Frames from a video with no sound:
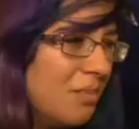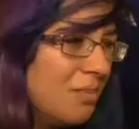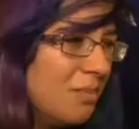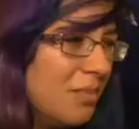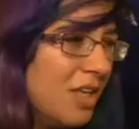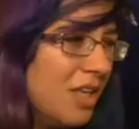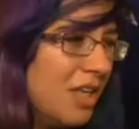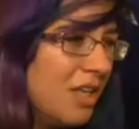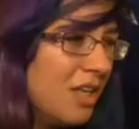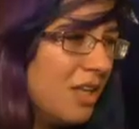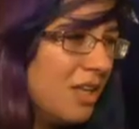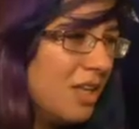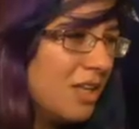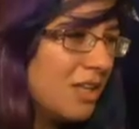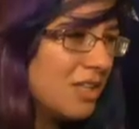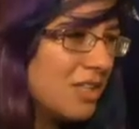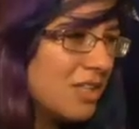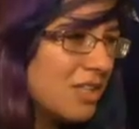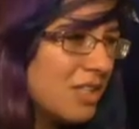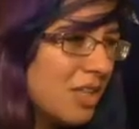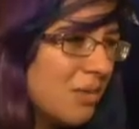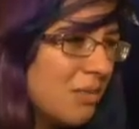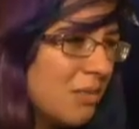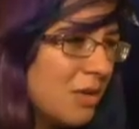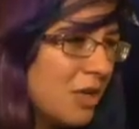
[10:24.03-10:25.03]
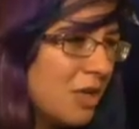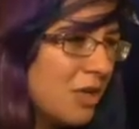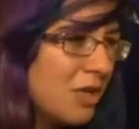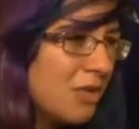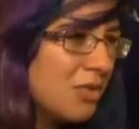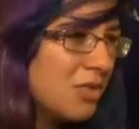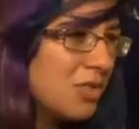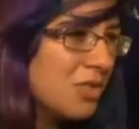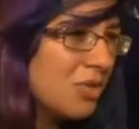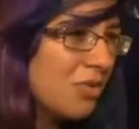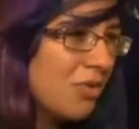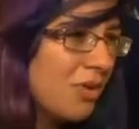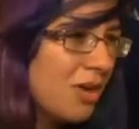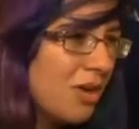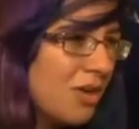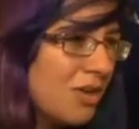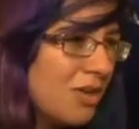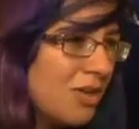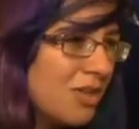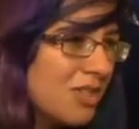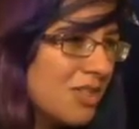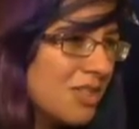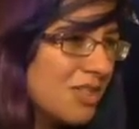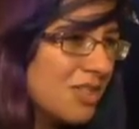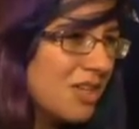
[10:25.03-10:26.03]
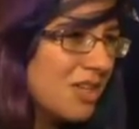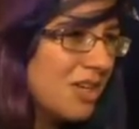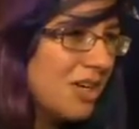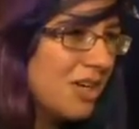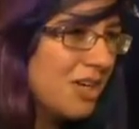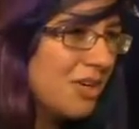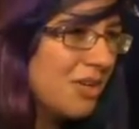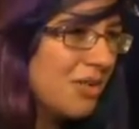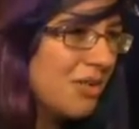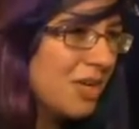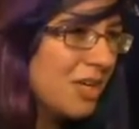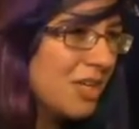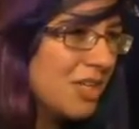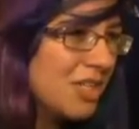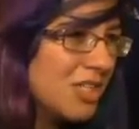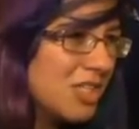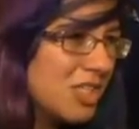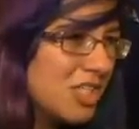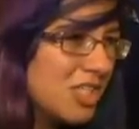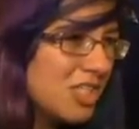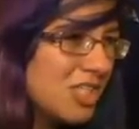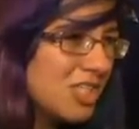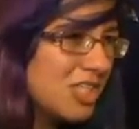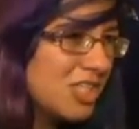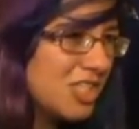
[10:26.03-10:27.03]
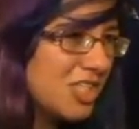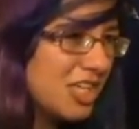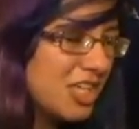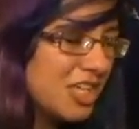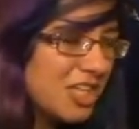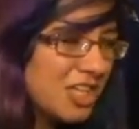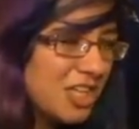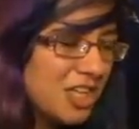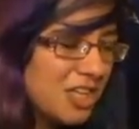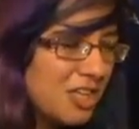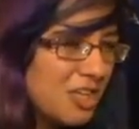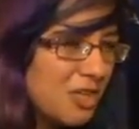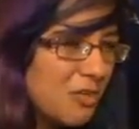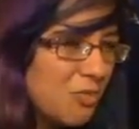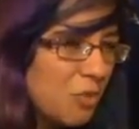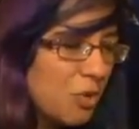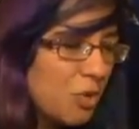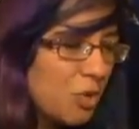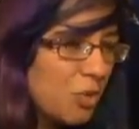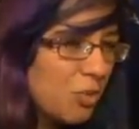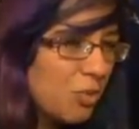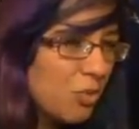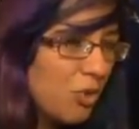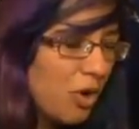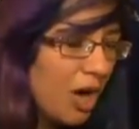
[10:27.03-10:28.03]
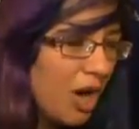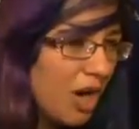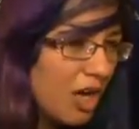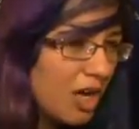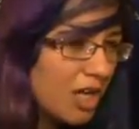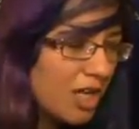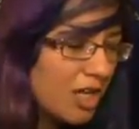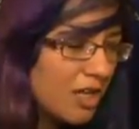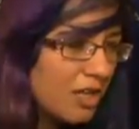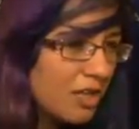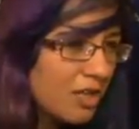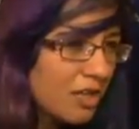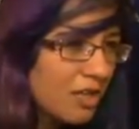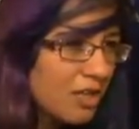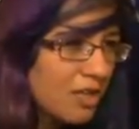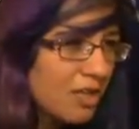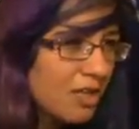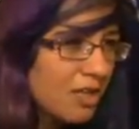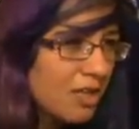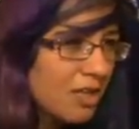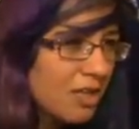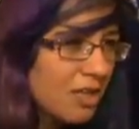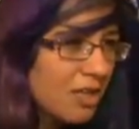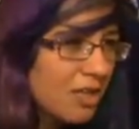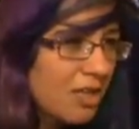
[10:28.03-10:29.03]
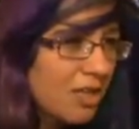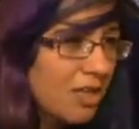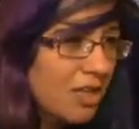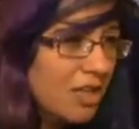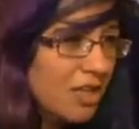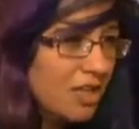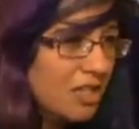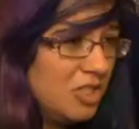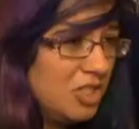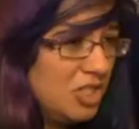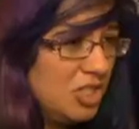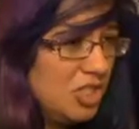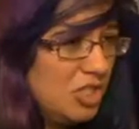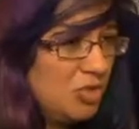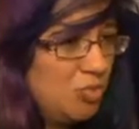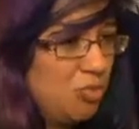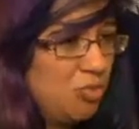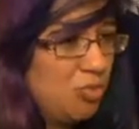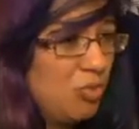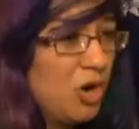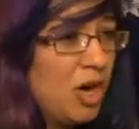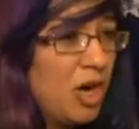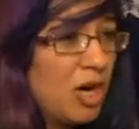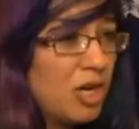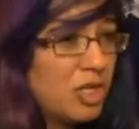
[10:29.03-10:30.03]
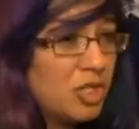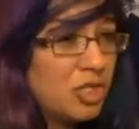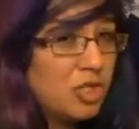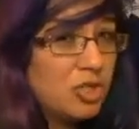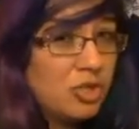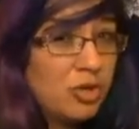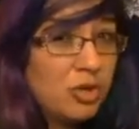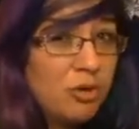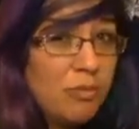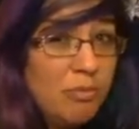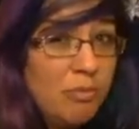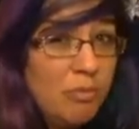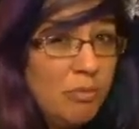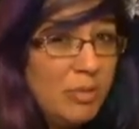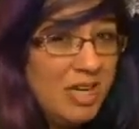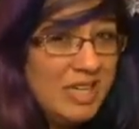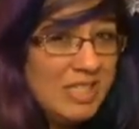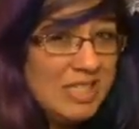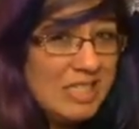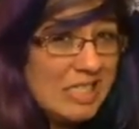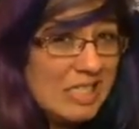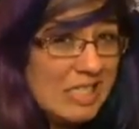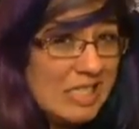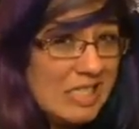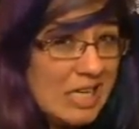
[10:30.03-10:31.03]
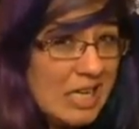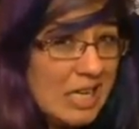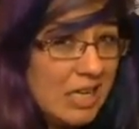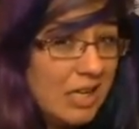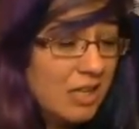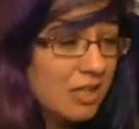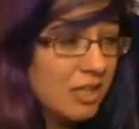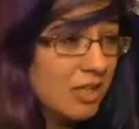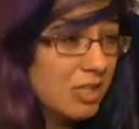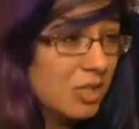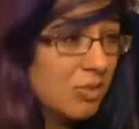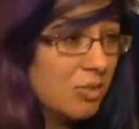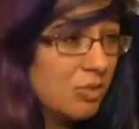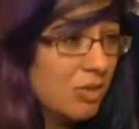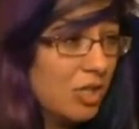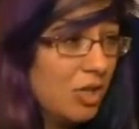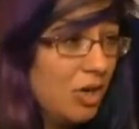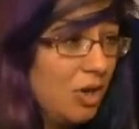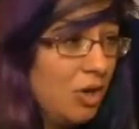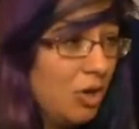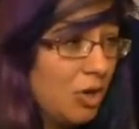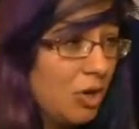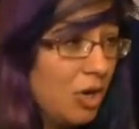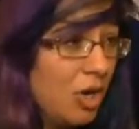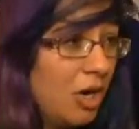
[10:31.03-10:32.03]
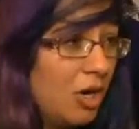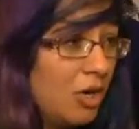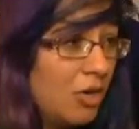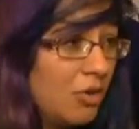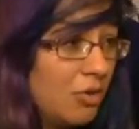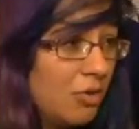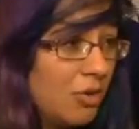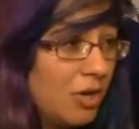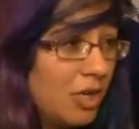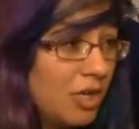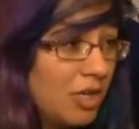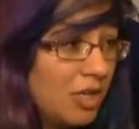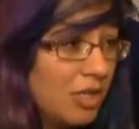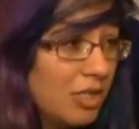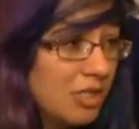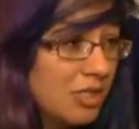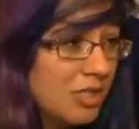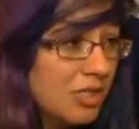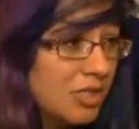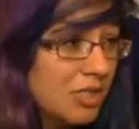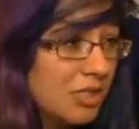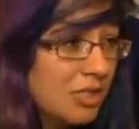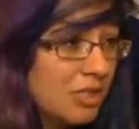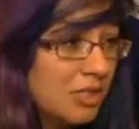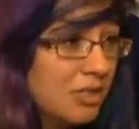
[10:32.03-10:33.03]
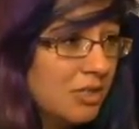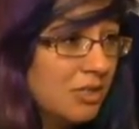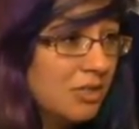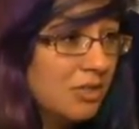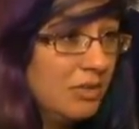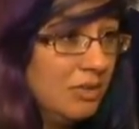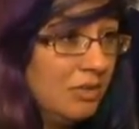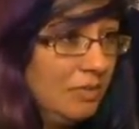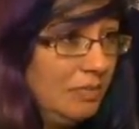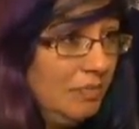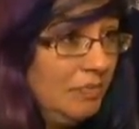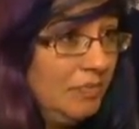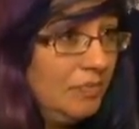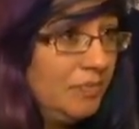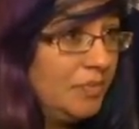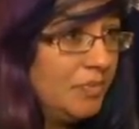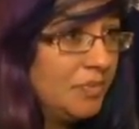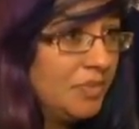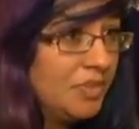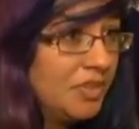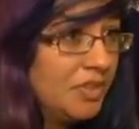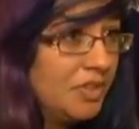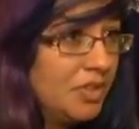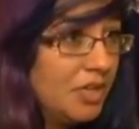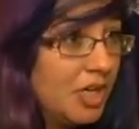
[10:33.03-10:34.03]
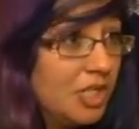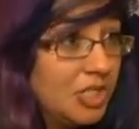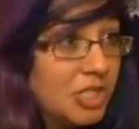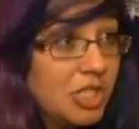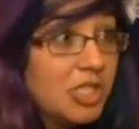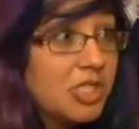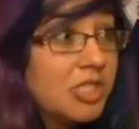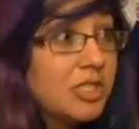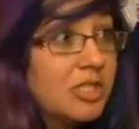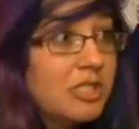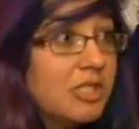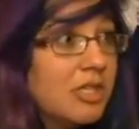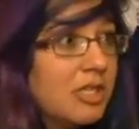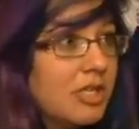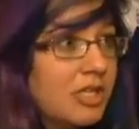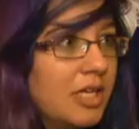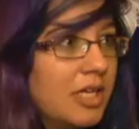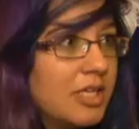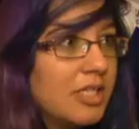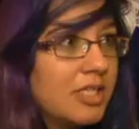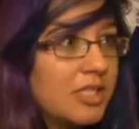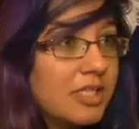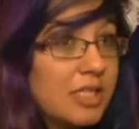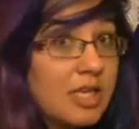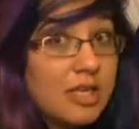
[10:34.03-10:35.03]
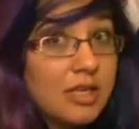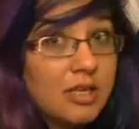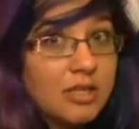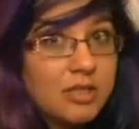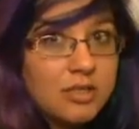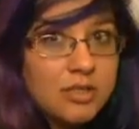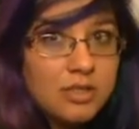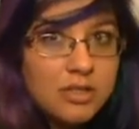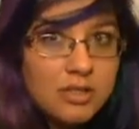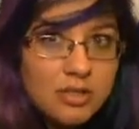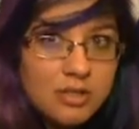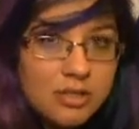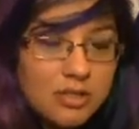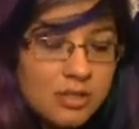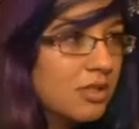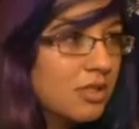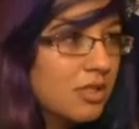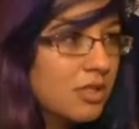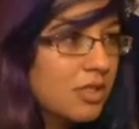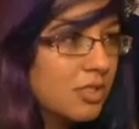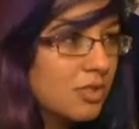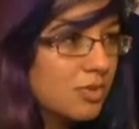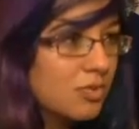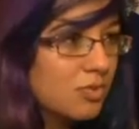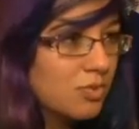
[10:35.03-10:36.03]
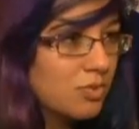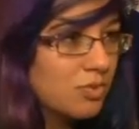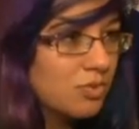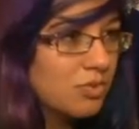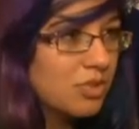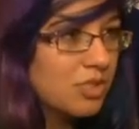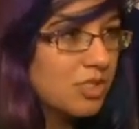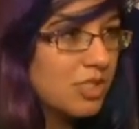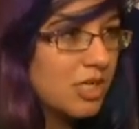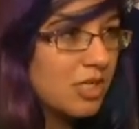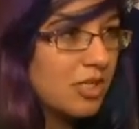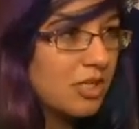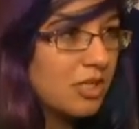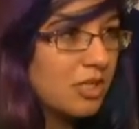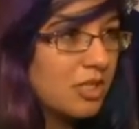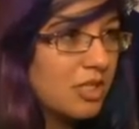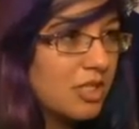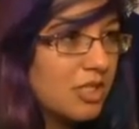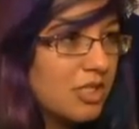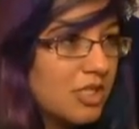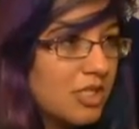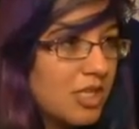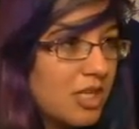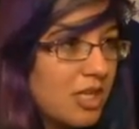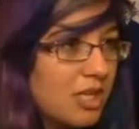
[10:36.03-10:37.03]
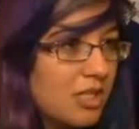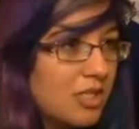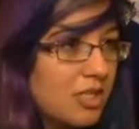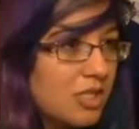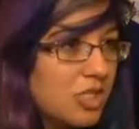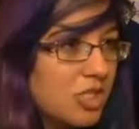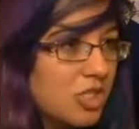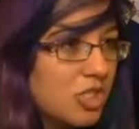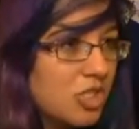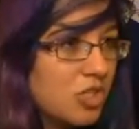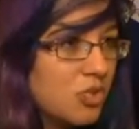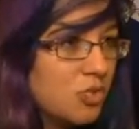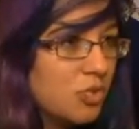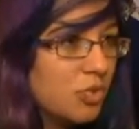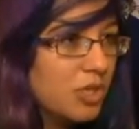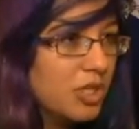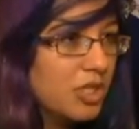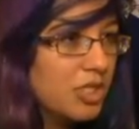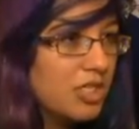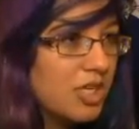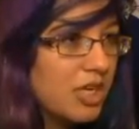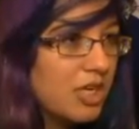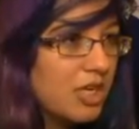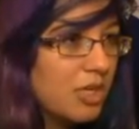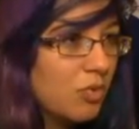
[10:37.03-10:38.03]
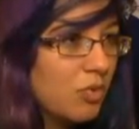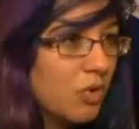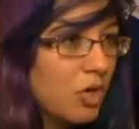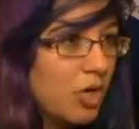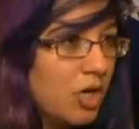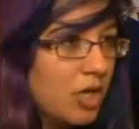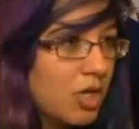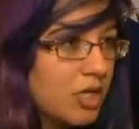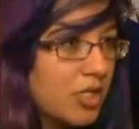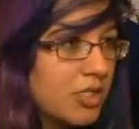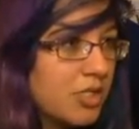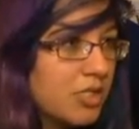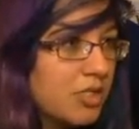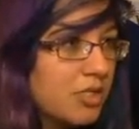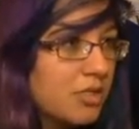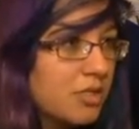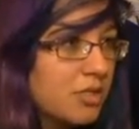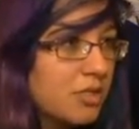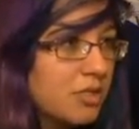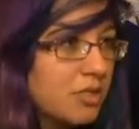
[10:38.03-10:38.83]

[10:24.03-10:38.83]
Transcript: up being like the same color as the ground? Because concrete is just technically more rock. It's just rock, dirt, mud, and sand. That's really all concrete is. I guess sand, because technically sand is just really tiny rocks.